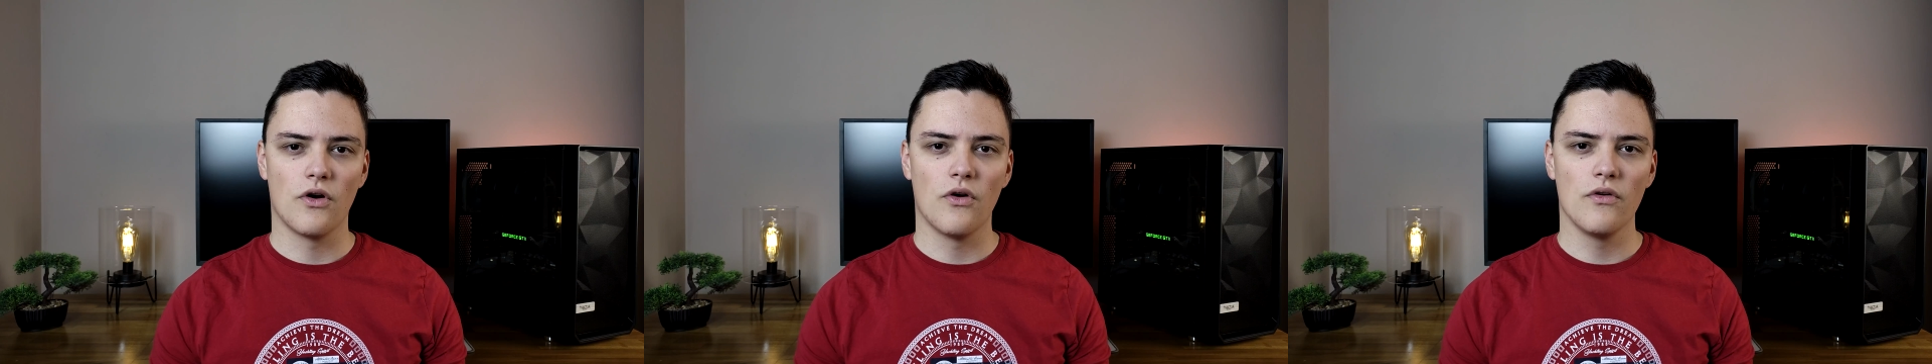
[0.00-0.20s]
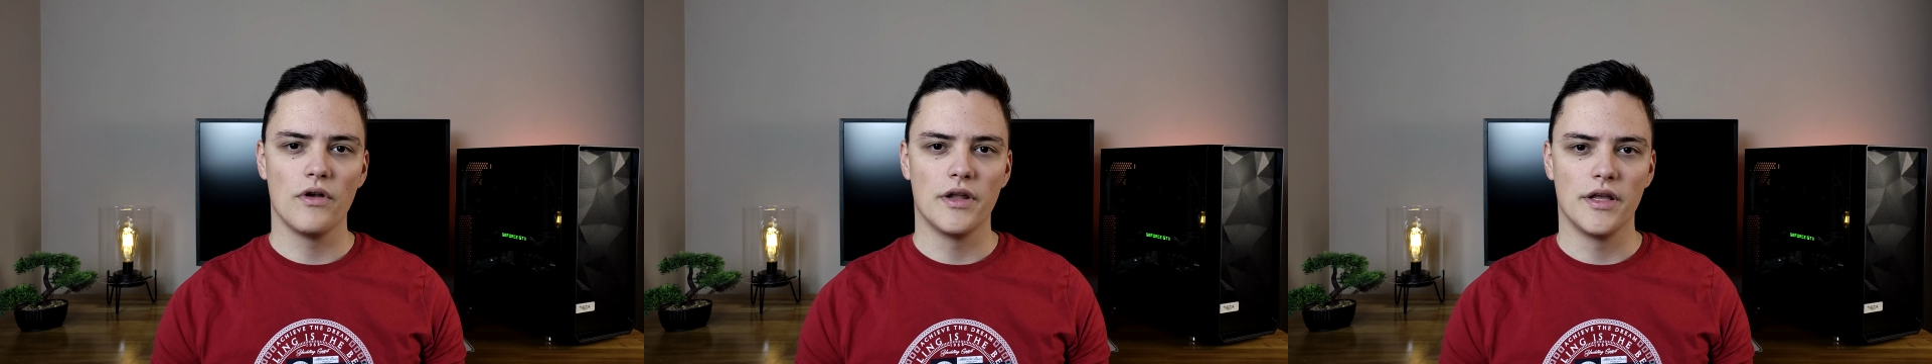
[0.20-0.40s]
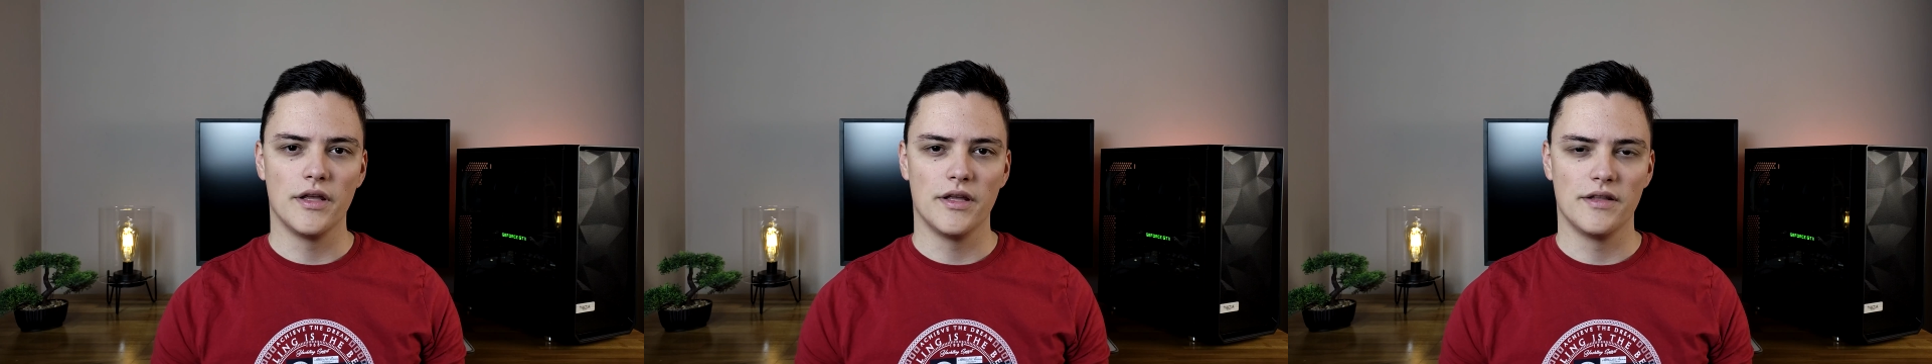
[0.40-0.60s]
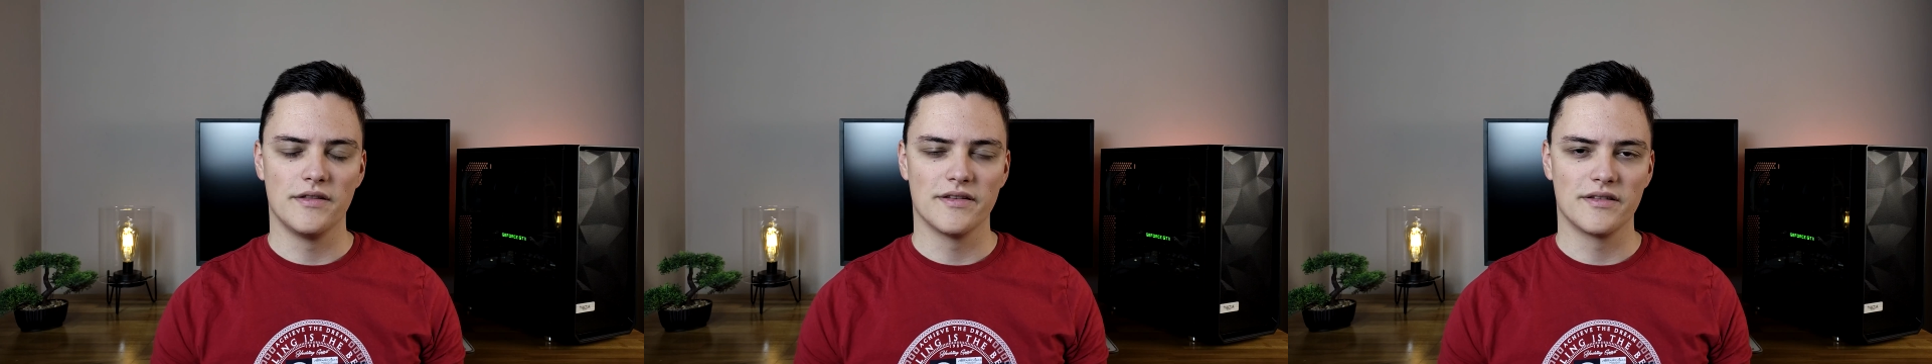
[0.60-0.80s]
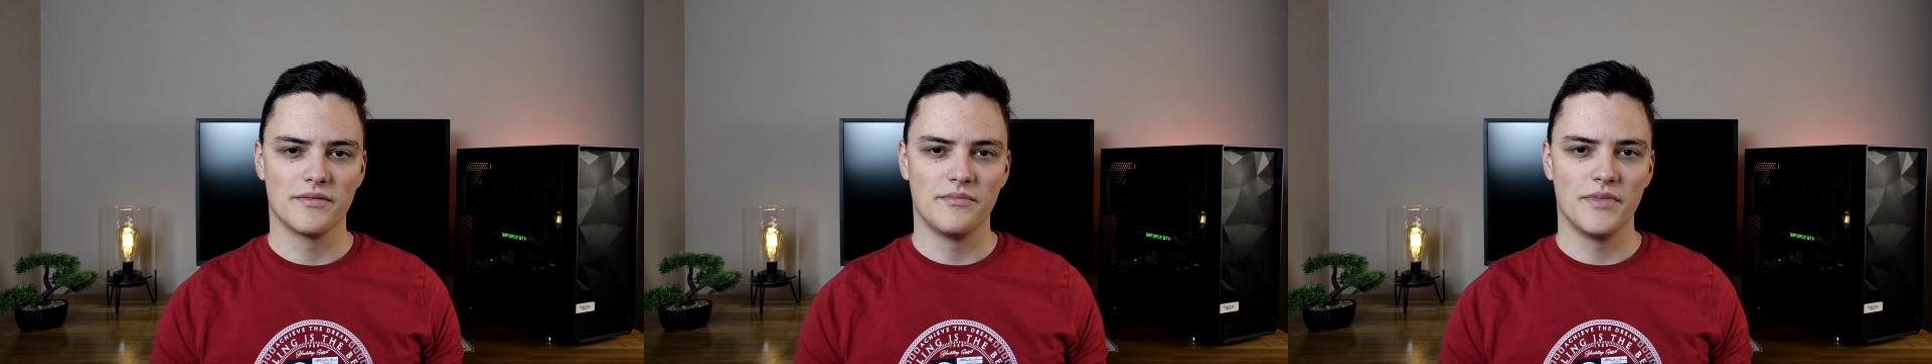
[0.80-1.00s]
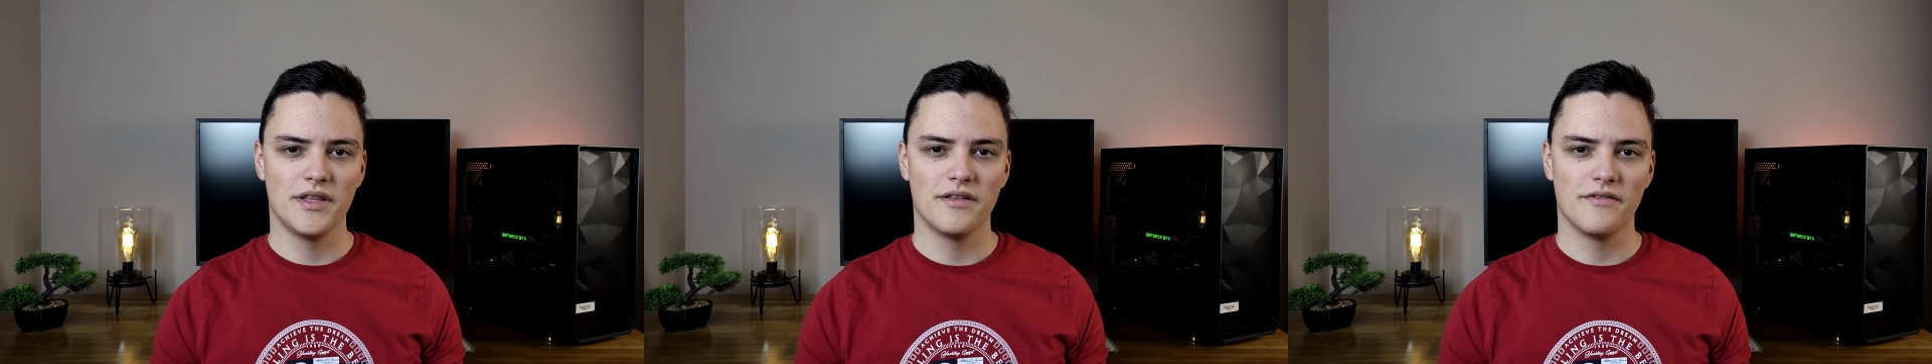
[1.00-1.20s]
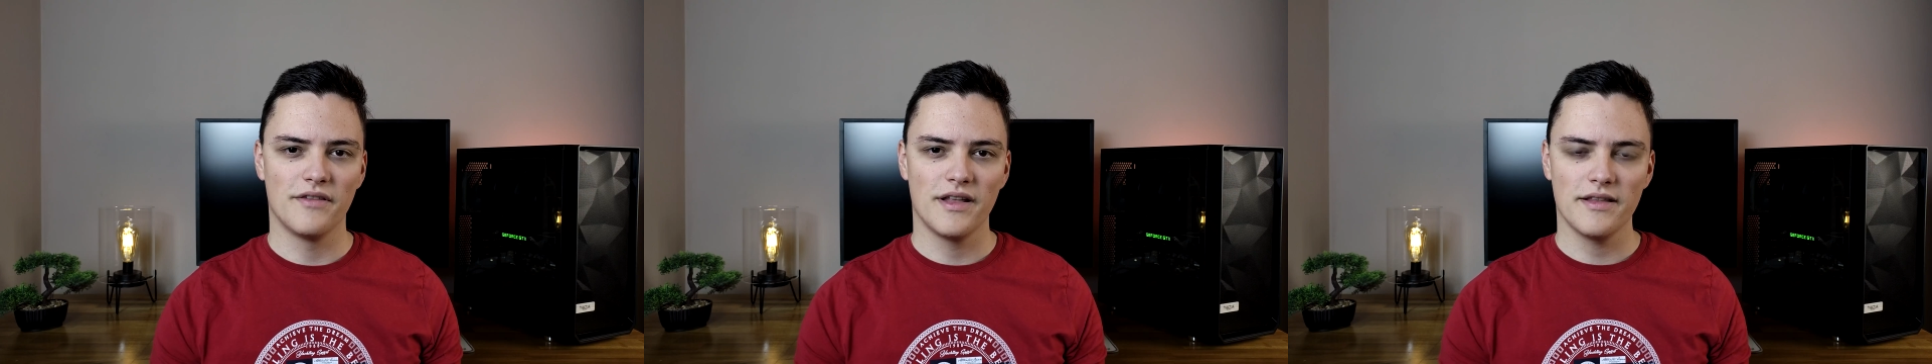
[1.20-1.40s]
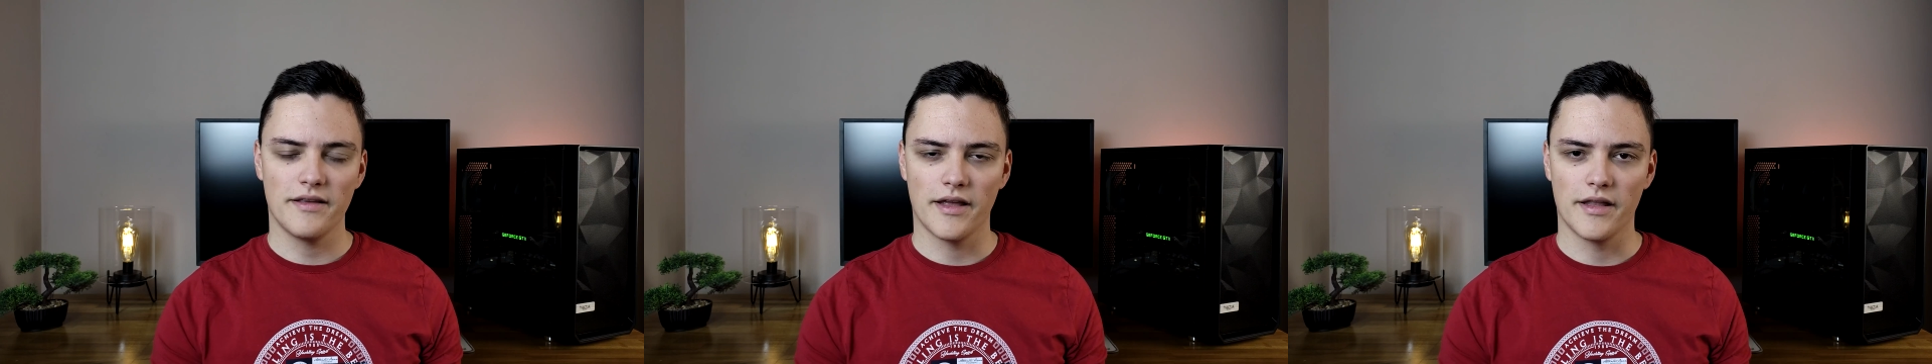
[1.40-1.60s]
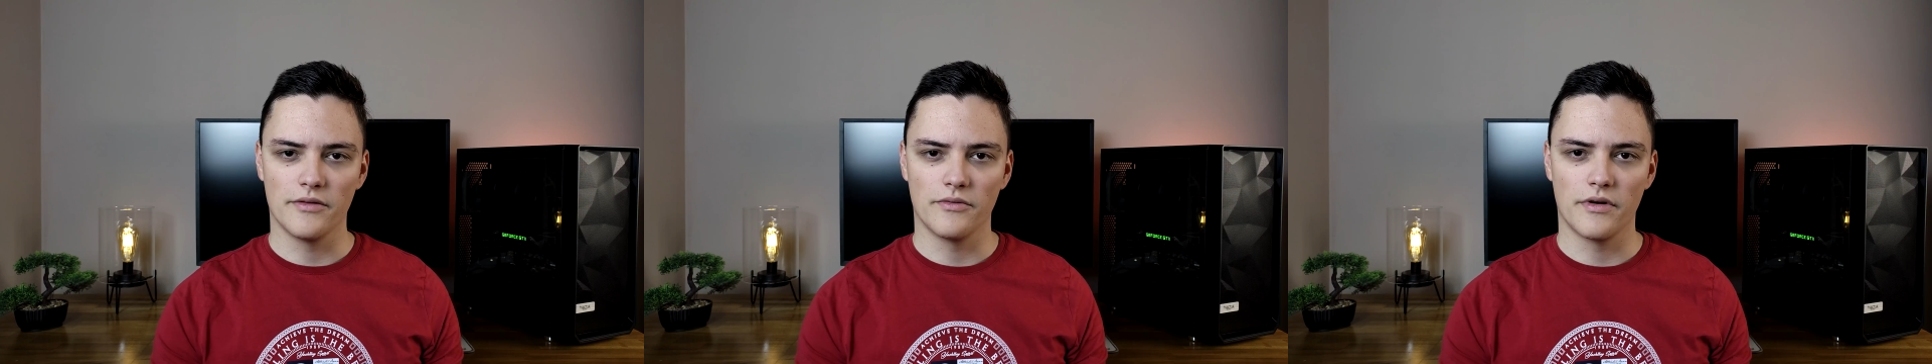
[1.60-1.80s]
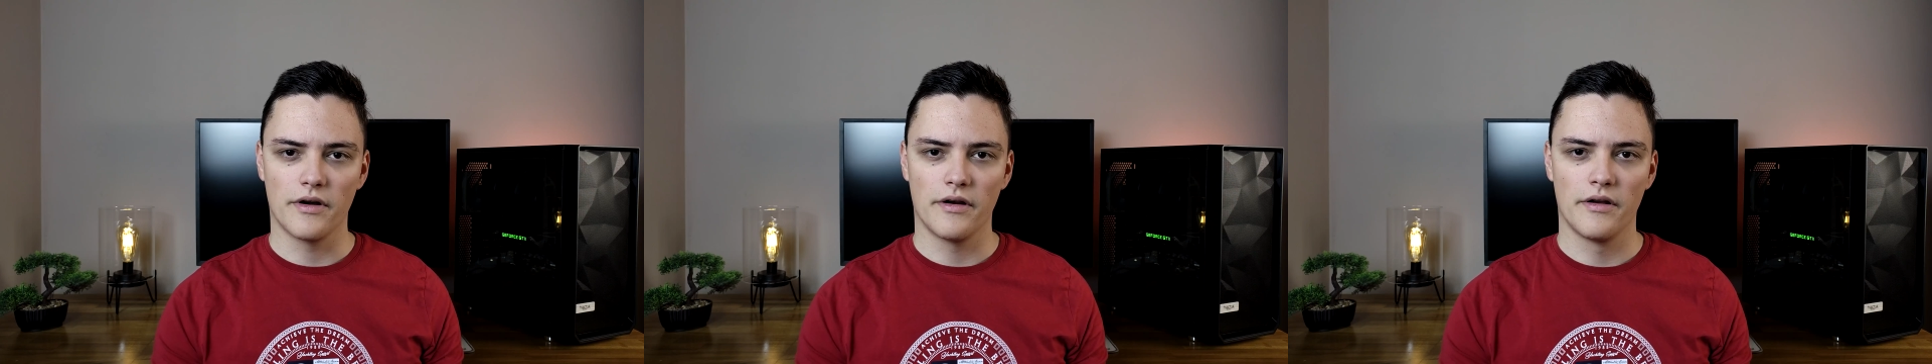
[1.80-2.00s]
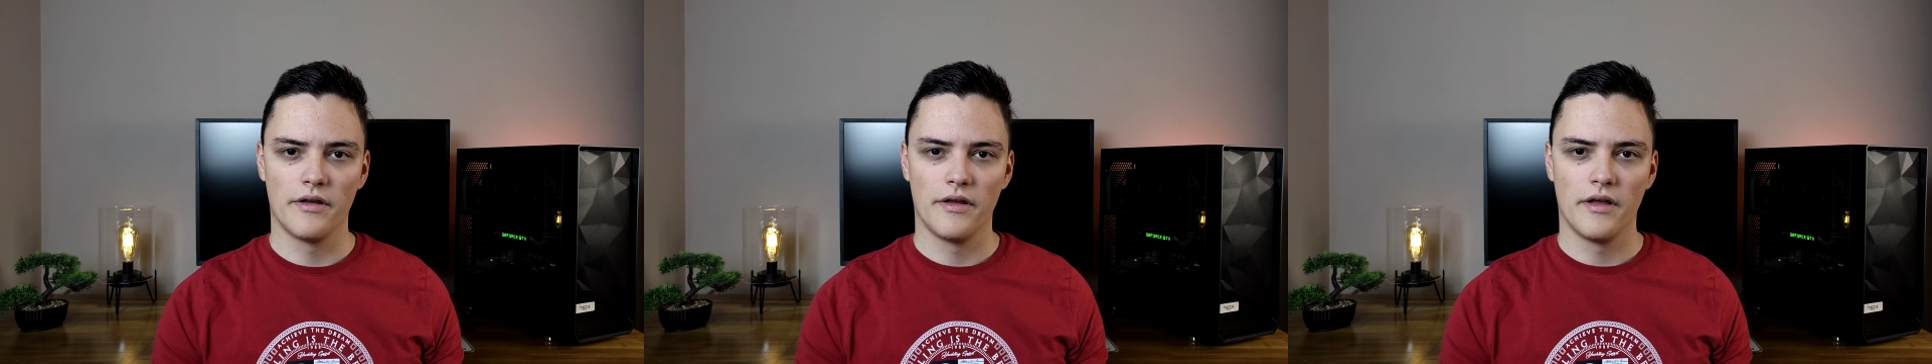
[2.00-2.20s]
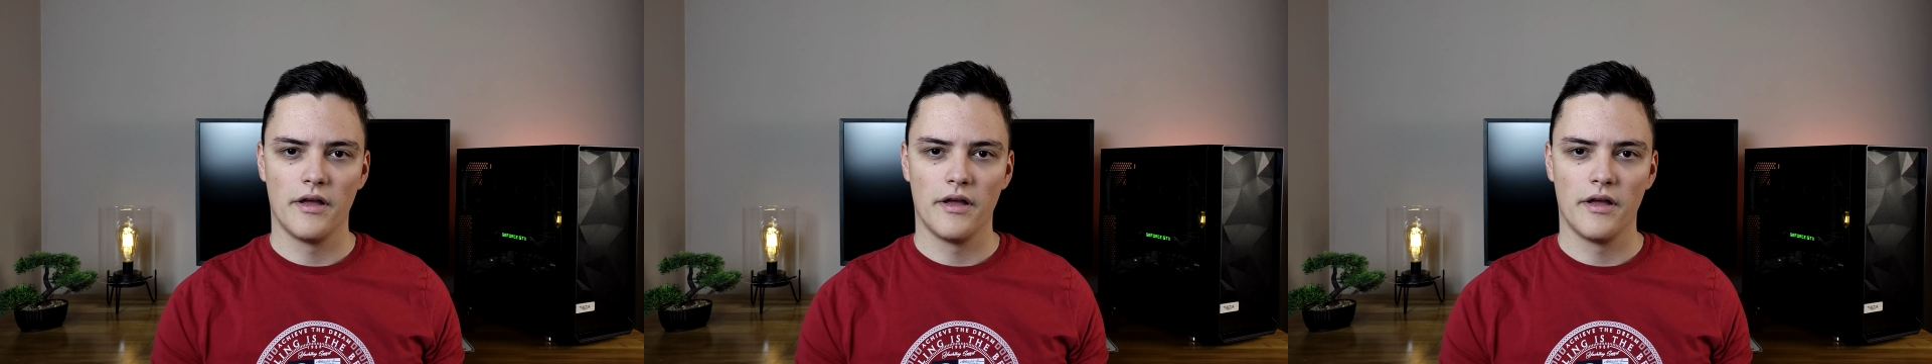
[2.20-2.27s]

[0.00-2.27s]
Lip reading: only in the submit event handler,